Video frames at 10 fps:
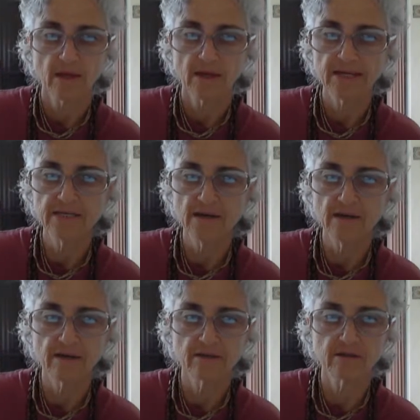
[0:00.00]
He
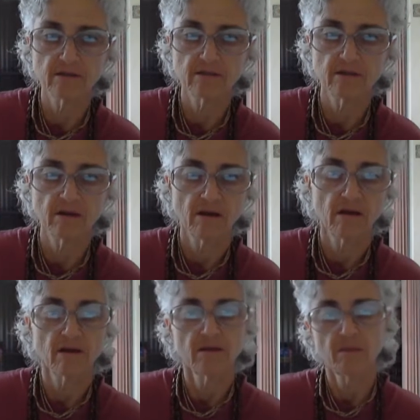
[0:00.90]
says
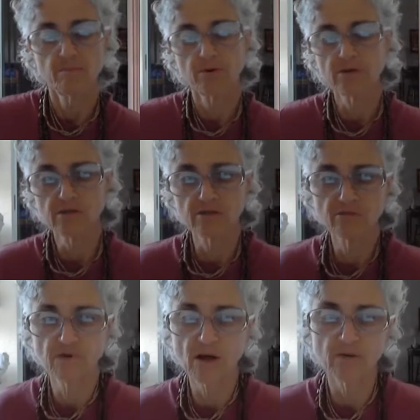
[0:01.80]
that persons
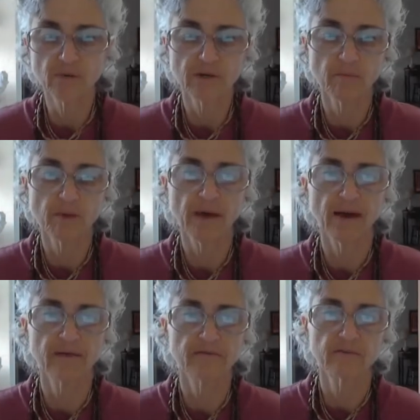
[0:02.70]
following the
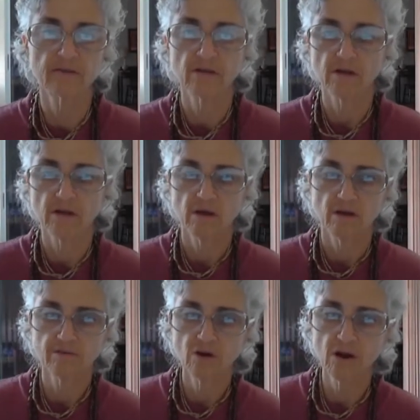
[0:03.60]
paths
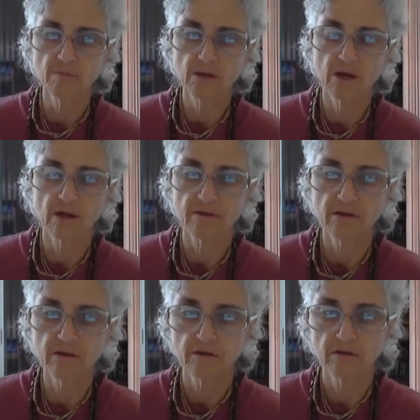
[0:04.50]
of karma kanda
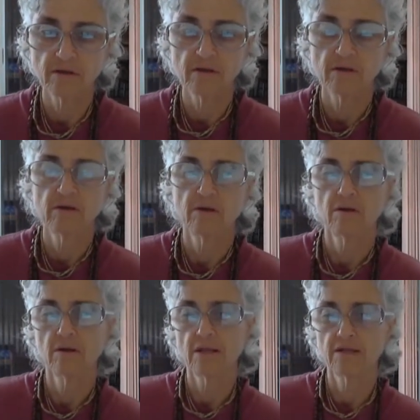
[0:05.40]

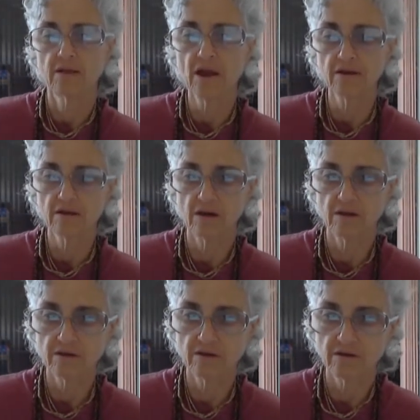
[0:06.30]
and jnana
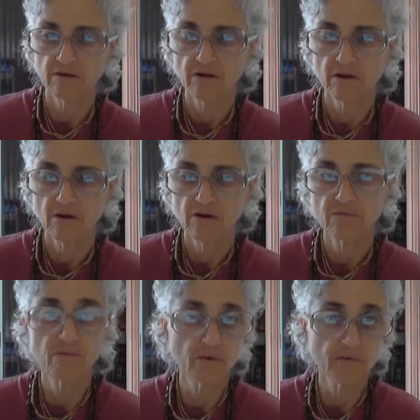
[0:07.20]
kanda,
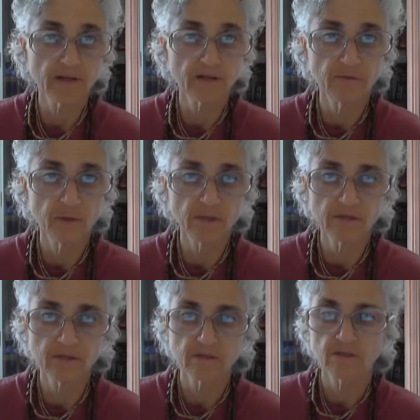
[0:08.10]
fruit of
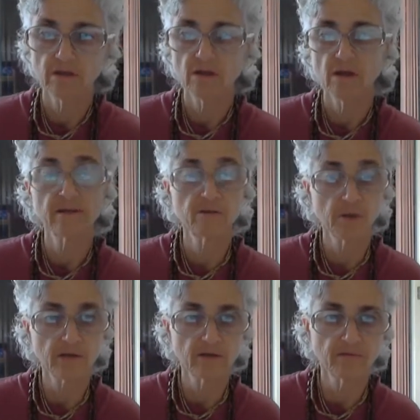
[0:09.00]
activities and
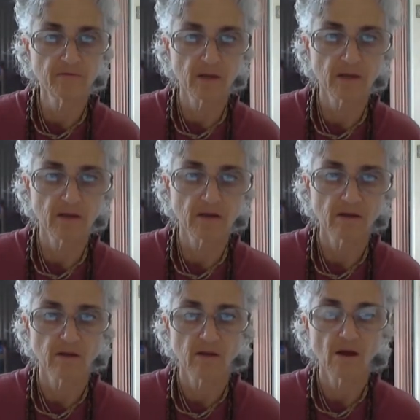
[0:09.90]
speculative thinking,
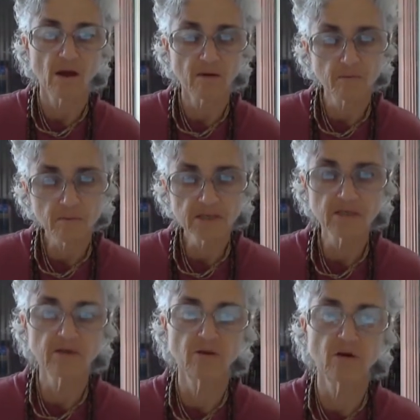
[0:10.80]
are
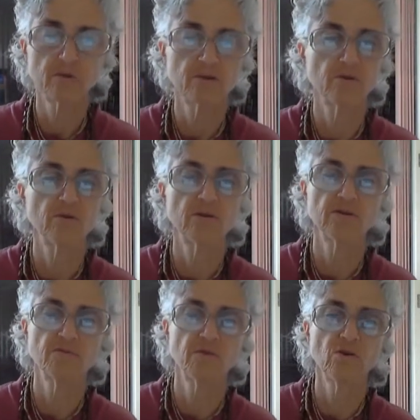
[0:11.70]
missing the opportunities
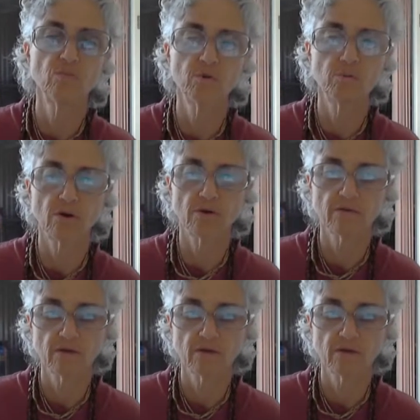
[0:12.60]
for human birth